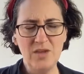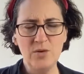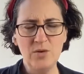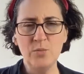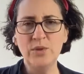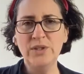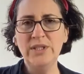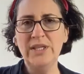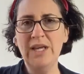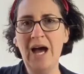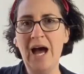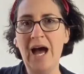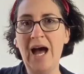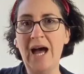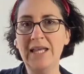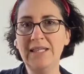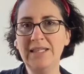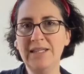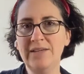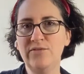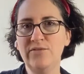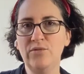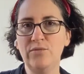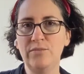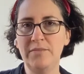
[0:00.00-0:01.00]
really high
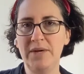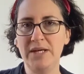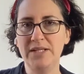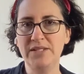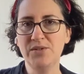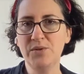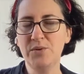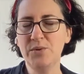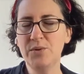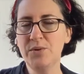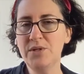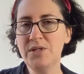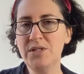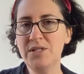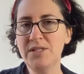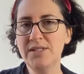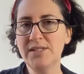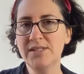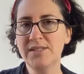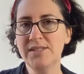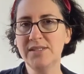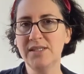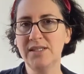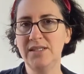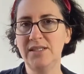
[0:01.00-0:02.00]
level
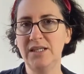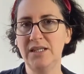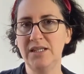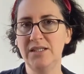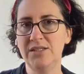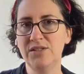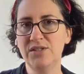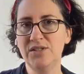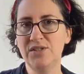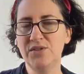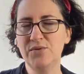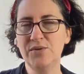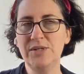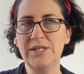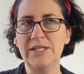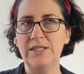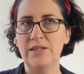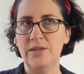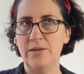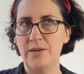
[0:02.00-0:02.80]
mentors in the industry,